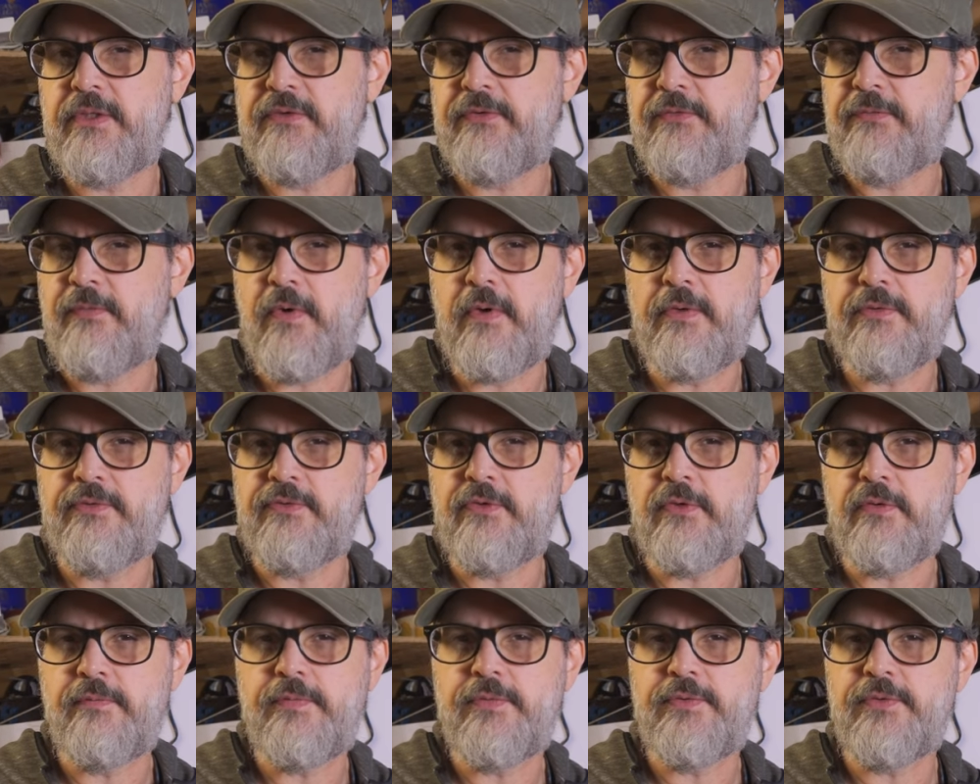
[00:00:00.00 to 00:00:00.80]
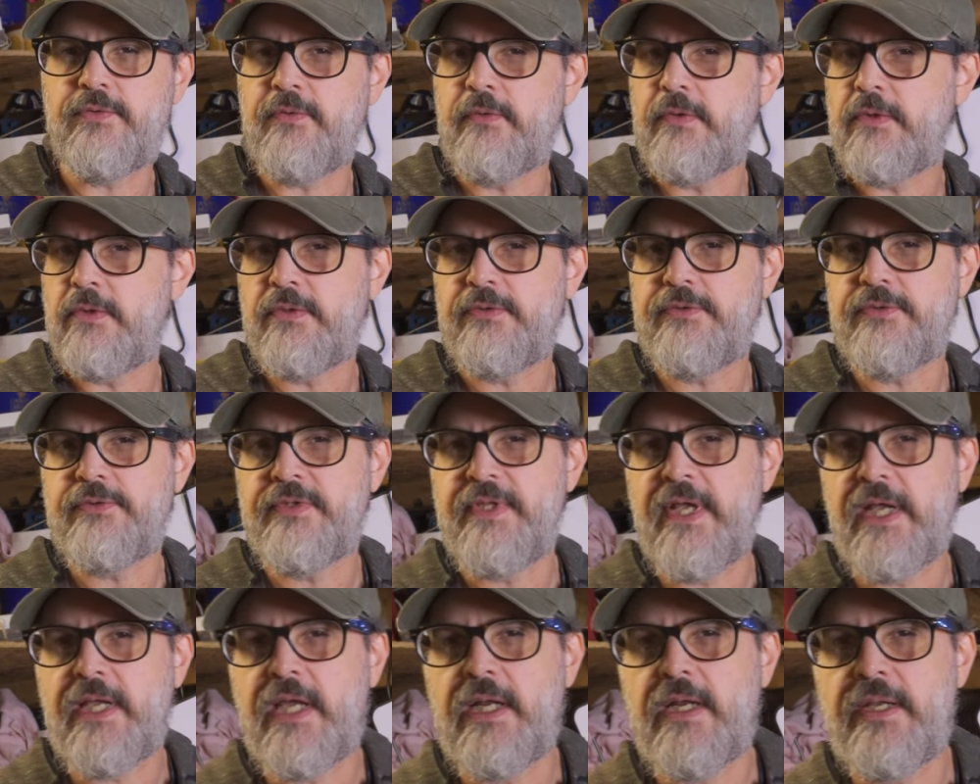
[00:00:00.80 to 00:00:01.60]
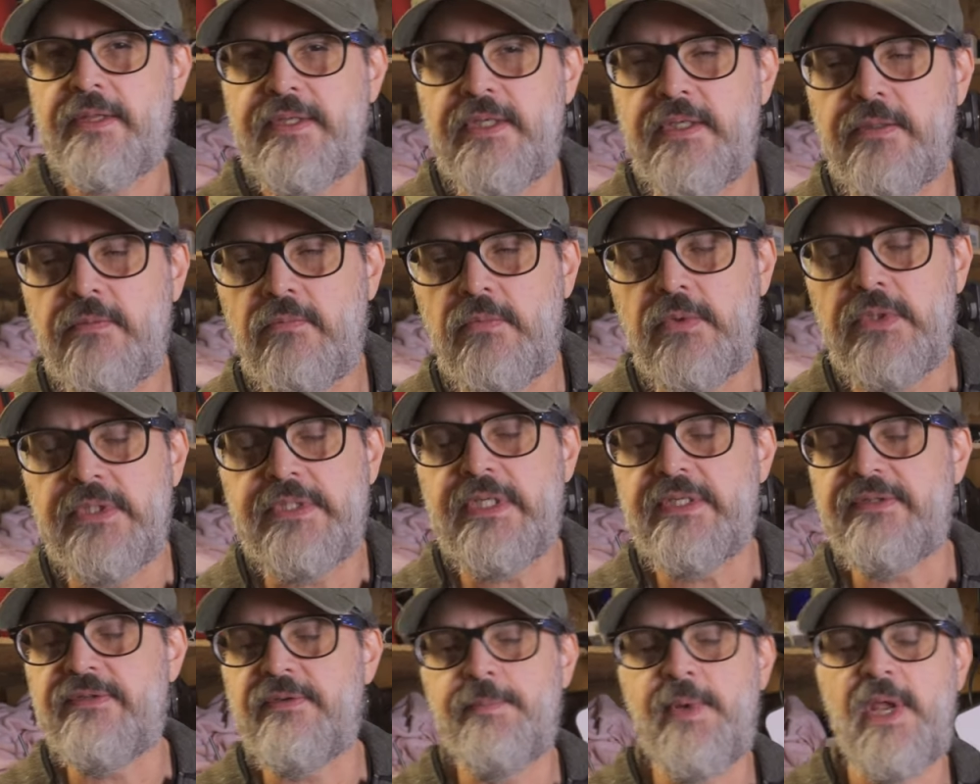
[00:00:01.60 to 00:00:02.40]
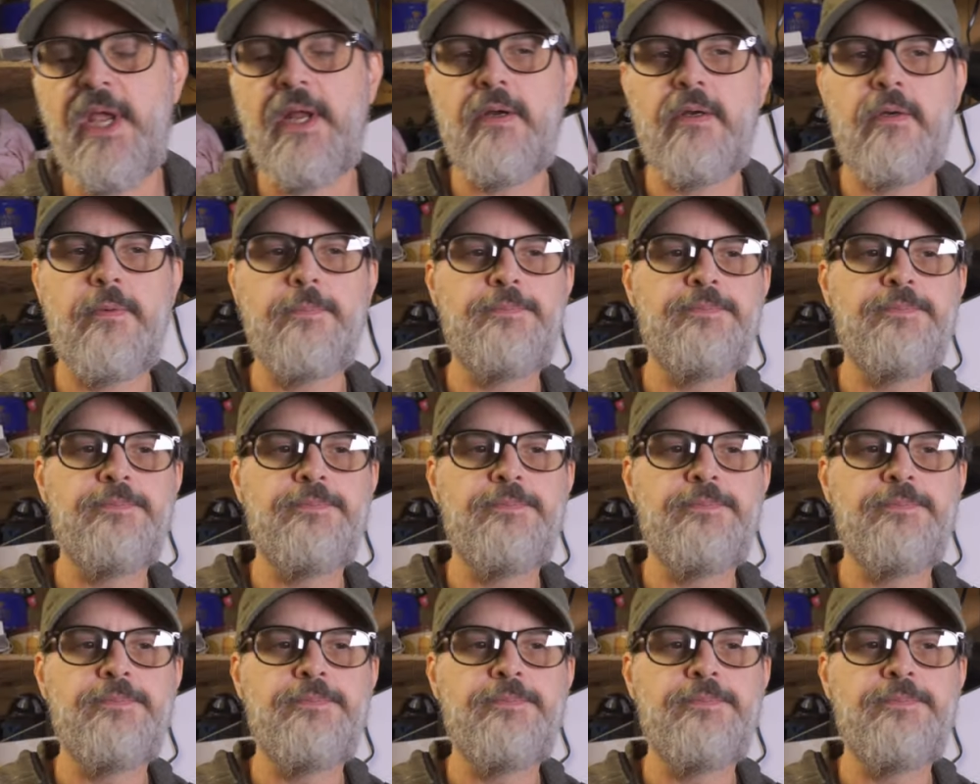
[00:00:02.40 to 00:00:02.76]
As far as surface looks and that kind of thing, really doesn't matter.